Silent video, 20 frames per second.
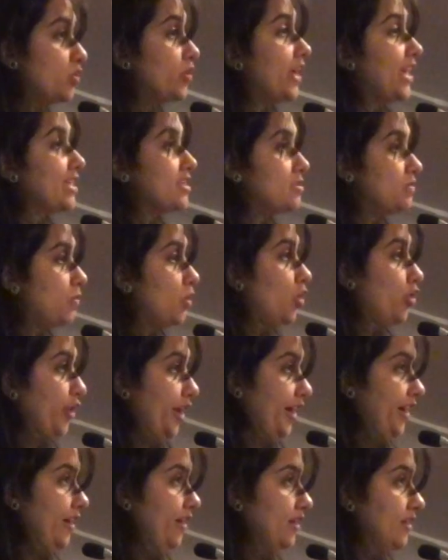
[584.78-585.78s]
to
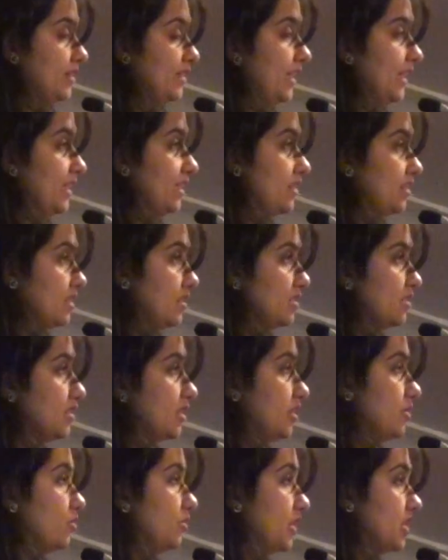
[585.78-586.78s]
exploit, then in this
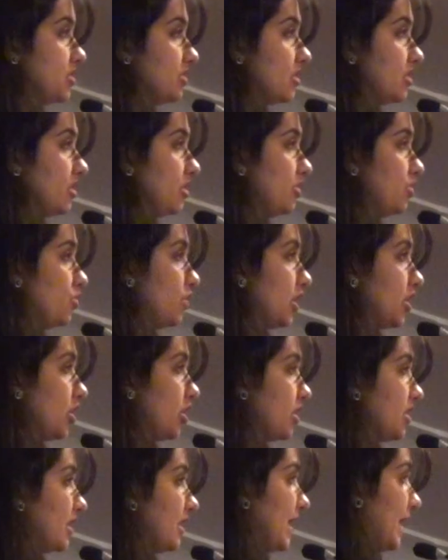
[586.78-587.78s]
situation you are
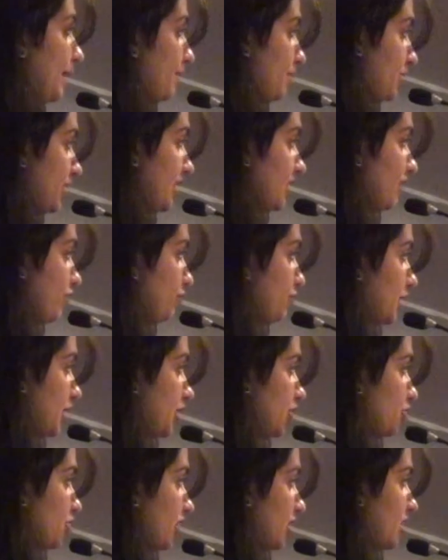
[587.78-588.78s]
not a captive,
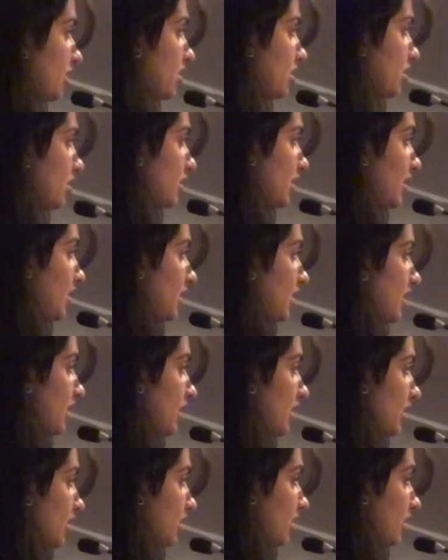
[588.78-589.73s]
but you are a